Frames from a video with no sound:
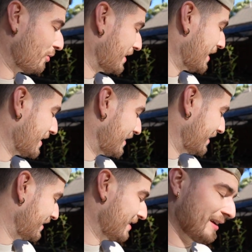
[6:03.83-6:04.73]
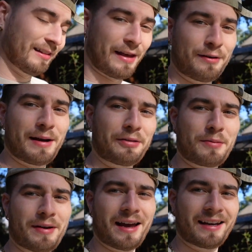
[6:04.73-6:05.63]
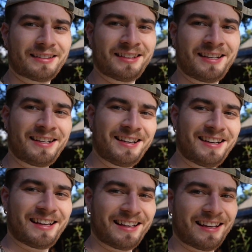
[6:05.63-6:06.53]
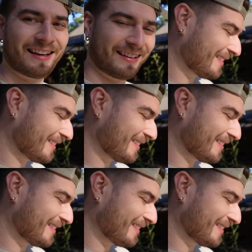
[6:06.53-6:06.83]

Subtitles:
ahead and let them out the bags and get it.